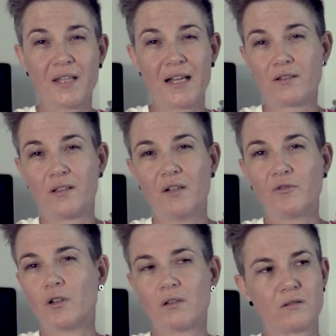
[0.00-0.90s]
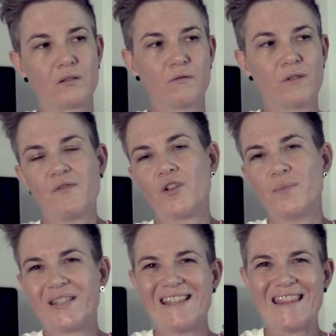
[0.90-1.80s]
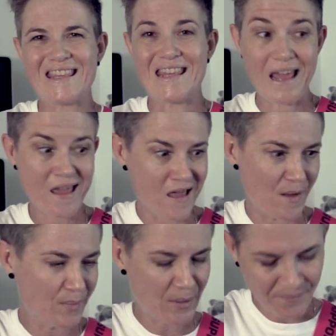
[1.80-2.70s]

That's all I've got, the reverbs in the amp.